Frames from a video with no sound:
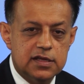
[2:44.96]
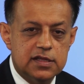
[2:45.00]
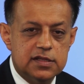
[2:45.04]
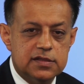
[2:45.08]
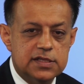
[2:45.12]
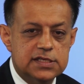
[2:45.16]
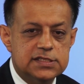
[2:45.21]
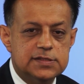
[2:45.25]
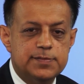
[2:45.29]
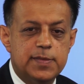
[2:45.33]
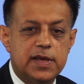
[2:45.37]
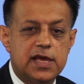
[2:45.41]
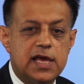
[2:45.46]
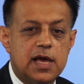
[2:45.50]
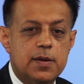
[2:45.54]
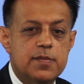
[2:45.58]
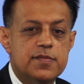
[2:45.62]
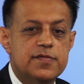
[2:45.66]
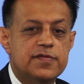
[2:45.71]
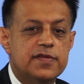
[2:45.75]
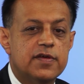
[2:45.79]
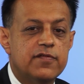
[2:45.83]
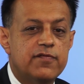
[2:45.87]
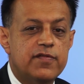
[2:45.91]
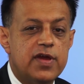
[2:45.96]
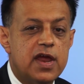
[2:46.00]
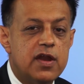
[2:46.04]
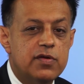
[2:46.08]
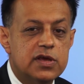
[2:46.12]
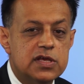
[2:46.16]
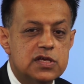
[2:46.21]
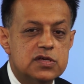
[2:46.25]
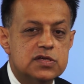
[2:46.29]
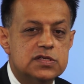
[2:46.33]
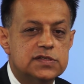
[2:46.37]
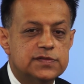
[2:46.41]
This becomes a very
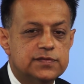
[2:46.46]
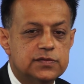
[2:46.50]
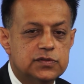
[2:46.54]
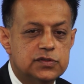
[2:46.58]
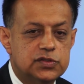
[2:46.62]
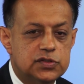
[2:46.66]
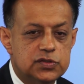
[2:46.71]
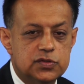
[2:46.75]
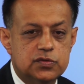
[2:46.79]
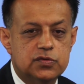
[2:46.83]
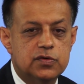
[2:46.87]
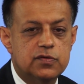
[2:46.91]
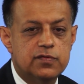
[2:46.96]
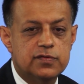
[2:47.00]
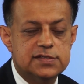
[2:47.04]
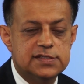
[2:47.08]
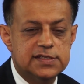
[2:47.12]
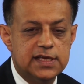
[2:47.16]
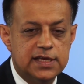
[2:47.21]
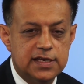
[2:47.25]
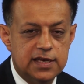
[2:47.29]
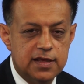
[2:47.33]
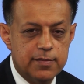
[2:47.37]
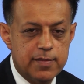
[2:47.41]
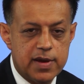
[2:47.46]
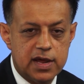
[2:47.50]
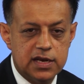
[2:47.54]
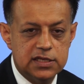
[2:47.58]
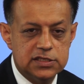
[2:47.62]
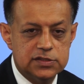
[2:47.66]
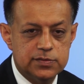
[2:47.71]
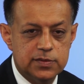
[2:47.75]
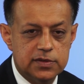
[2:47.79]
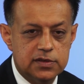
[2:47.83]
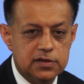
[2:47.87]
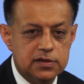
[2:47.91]
useful tool for senior
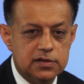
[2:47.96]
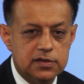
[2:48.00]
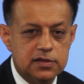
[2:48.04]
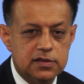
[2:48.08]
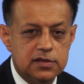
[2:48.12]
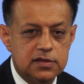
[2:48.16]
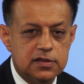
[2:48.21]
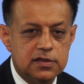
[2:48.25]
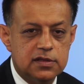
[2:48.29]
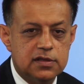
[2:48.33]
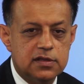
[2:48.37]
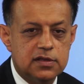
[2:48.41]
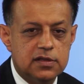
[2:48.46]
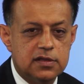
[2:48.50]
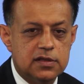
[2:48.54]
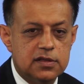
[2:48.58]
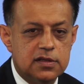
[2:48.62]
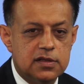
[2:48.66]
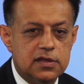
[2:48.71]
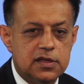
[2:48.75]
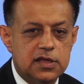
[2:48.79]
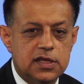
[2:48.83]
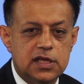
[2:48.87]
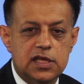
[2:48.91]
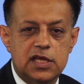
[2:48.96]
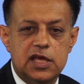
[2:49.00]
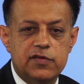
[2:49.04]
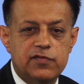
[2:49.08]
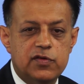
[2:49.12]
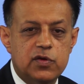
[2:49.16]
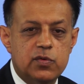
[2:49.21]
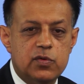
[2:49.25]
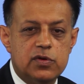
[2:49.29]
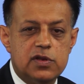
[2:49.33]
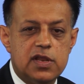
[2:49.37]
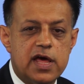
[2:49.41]
management. If
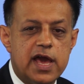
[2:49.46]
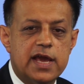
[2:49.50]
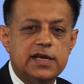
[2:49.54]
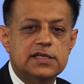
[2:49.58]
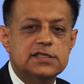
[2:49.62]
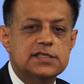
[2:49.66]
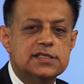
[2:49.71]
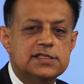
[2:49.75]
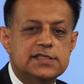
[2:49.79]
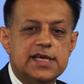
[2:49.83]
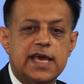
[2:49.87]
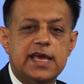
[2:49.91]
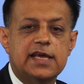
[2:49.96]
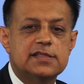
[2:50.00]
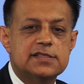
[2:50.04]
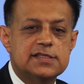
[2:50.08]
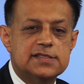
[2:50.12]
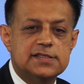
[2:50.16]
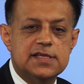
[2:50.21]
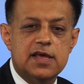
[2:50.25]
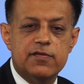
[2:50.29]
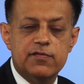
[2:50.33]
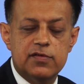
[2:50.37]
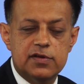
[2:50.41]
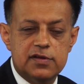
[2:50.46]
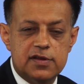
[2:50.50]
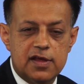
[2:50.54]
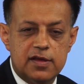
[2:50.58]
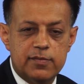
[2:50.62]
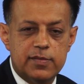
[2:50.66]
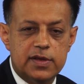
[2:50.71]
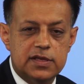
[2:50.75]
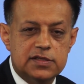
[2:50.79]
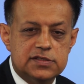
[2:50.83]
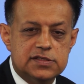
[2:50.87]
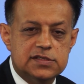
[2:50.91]
you would like to take the 7
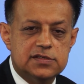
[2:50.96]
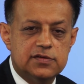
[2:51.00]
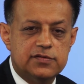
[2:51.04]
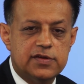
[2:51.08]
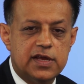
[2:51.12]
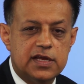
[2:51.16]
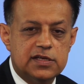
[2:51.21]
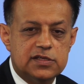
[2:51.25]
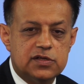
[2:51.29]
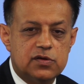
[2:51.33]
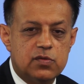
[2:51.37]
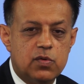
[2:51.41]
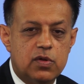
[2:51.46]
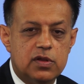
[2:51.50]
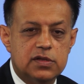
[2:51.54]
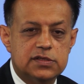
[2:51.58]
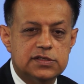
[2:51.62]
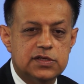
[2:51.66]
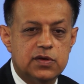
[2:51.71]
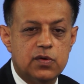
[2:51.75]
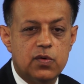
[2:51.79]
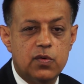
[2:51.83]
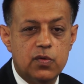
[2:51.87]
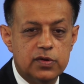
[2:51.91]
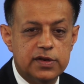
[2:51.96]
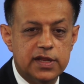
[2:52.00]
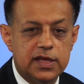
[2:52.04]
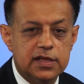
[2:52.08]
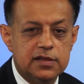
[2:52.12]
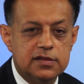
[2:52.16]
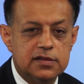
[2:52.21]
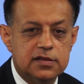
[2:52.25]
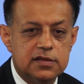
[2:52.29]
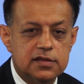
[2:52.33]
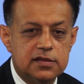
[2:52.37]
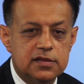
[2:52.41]
dimensions of data quality
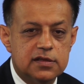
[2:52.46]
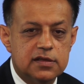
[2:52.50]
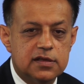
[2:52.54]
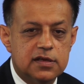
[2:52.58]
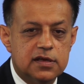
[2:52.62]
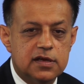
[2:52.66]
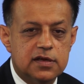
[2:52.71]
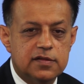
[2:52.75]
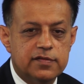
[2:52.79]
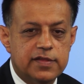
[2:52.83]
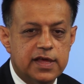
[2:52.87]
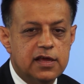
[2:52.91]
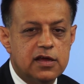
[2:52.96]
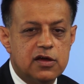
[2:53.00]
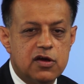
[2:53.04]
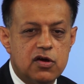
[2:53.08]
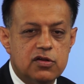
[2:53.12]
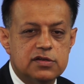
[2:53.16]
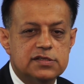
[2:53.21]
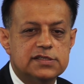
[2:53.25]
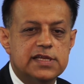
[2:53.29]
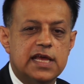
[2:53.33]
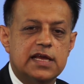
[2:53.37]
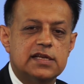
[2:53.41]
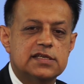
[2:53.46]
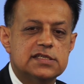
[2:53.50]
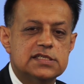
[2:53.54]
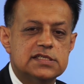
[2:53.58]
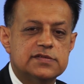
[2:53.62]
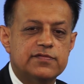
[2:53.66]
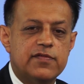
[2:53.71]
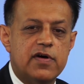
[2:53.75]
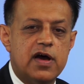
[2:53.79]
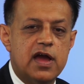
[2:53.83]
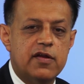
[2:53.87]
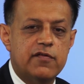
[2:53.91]
audit, then contact us
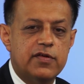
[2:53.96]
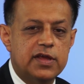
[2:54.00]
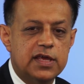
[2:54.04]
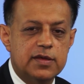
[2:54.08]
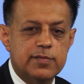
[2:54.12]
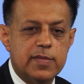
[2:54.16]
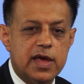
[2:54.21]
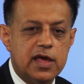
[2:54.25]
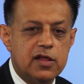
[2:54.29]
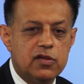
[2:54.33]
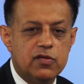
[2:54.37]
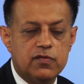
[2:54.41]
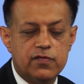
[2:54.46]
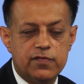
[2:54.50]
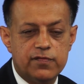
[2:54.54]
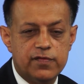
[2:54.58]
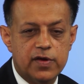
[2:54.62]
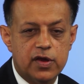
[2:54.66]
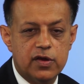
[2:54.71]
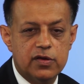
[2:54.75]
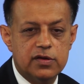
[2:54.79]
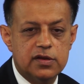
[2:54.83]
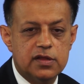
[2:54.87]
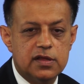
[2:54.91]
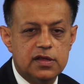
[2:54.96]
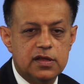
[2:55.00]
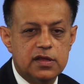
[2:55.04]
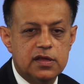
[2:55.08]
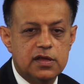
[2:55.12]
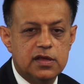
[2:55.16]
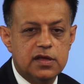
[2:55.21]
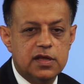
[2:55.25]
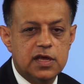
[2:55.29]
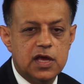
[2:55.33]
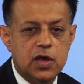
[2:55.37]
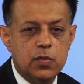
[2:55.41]
via email or phone
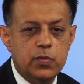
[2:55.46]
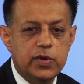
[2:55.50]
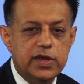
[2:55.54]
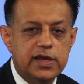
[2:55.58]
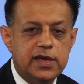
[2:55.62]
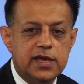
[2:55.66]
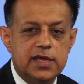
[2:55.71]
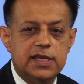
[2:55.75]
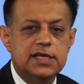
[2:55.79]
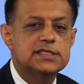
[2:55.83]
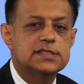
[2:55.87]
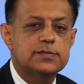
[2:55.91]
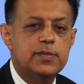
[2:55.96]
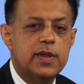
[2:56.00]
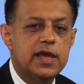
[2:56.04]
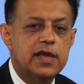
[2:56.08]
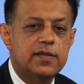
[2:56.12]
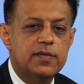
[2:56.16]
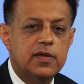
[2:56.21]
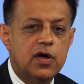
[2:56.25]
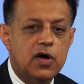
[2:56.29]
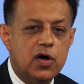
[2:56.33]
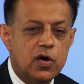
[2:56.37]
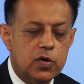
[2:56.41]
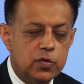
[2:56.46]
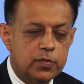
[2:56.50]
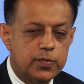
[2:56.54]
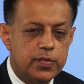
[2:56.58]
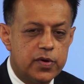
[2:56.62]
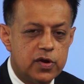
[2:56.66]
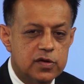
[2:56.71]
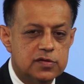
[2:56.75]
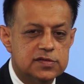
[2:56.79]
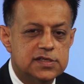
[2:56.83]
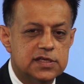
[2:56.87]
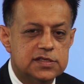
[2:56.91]
and we can explain the whole
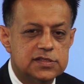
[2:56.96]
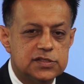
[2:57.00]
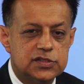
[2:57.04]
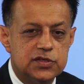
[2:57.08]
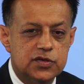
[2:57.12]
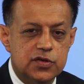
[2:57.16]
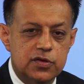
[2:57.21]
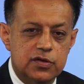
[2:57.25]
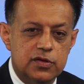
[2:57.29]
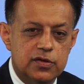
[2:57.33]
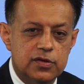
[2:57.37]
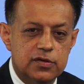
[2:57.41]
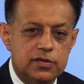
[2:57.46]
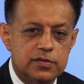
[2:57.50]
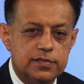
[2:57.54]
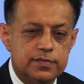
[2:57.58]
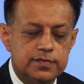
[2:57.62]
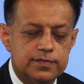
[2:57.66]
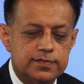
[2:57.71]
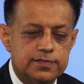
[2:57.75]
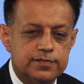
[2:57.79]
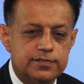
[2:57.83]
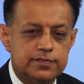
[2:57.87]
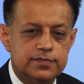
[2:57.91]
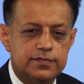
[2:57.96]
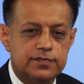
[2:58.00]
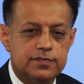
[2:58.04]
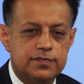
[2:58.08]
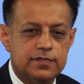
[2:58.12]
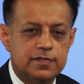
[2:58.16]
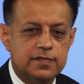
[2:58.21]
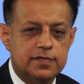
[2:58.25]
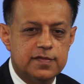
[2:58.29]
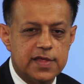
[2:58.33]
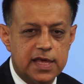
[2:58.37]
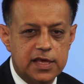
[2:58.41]
process to you.
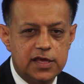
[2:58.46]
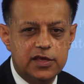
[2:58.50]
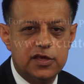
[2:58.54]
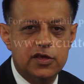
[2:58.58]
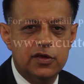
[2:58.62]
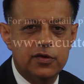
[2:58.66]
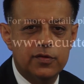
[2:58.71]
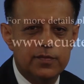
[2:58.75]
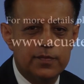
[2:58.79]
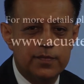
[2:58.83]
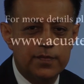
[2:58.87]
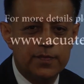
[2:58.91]
Thank you.